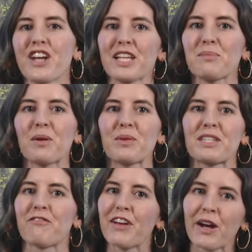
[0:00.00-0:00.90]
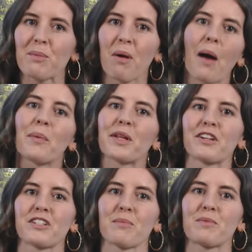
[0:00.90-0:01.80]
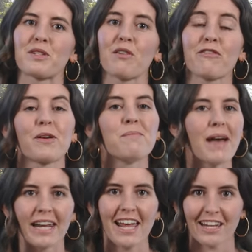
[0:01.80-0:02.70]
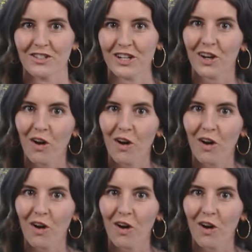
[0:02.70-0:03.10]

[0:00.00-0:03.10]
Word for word: Jasper was a very popular gemstone for many ancient